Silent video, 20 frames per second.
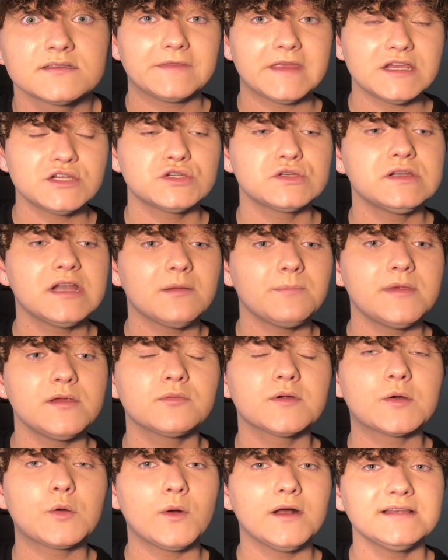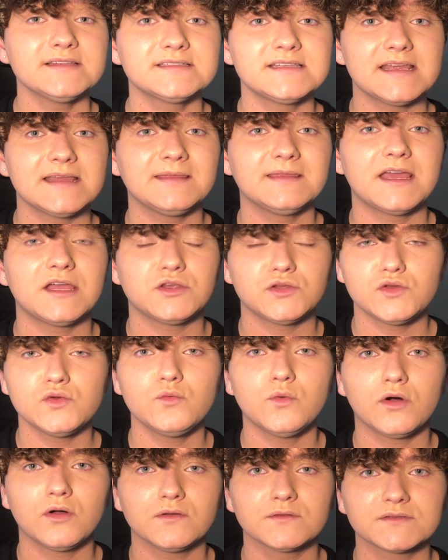They should not be requesting that
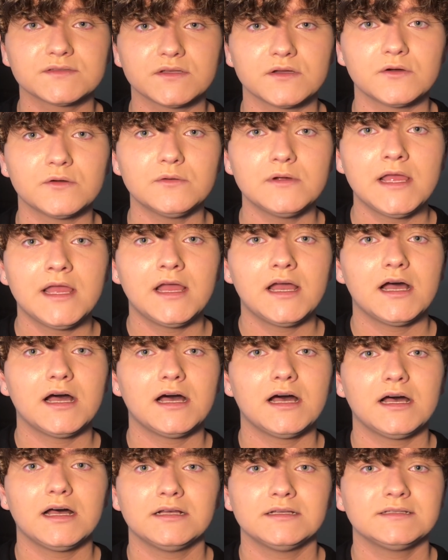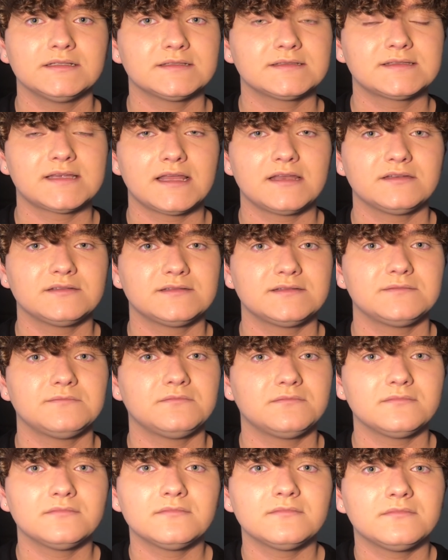you also uh, send,
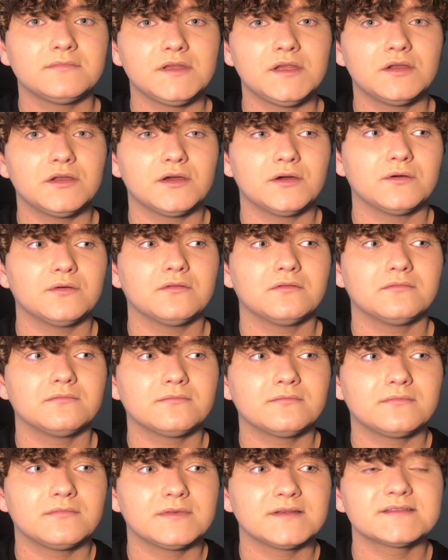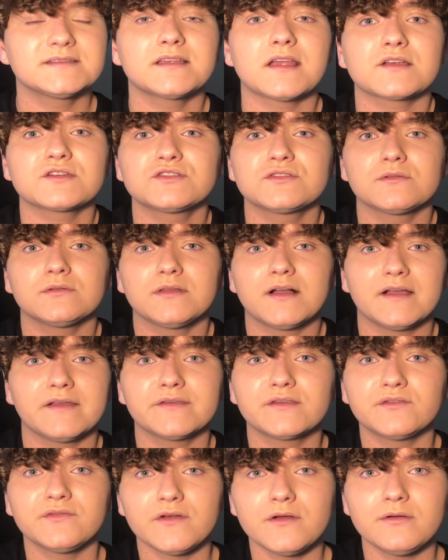you know,
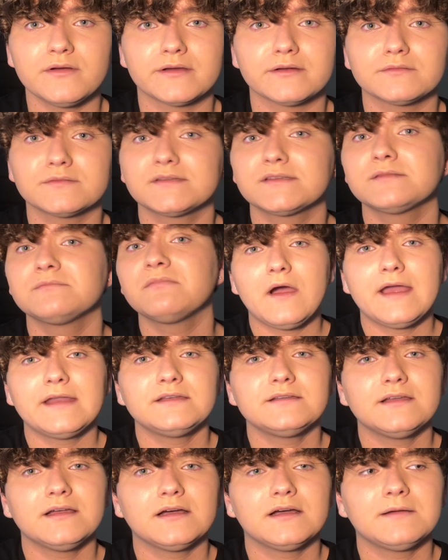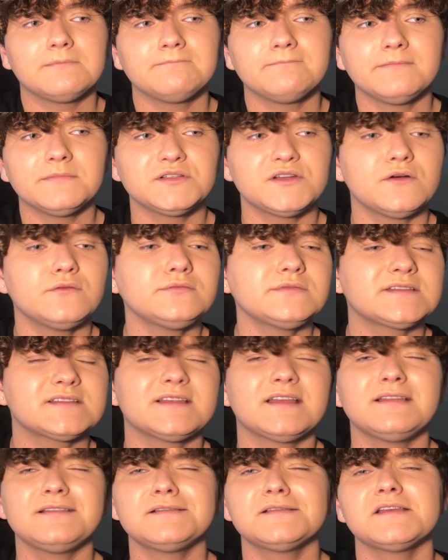sexualized photos. And um, don't
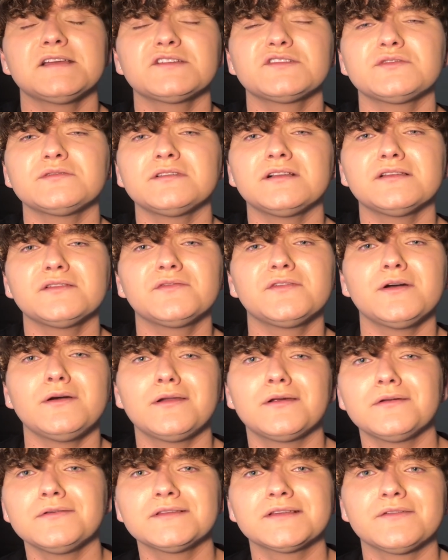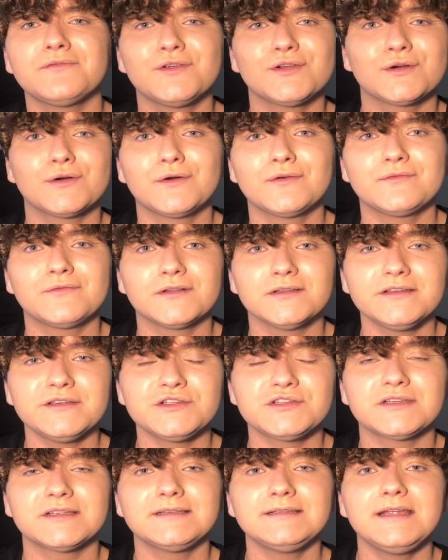send sexualized photos of your own
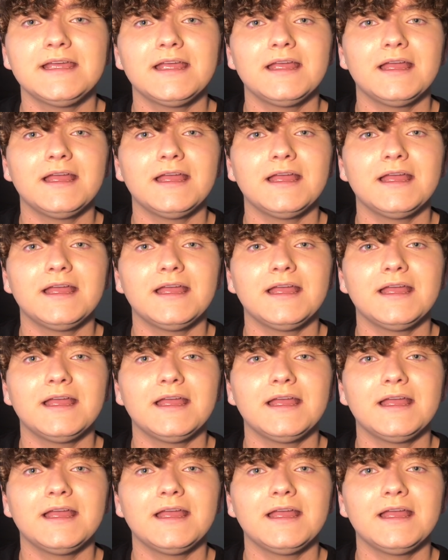volition.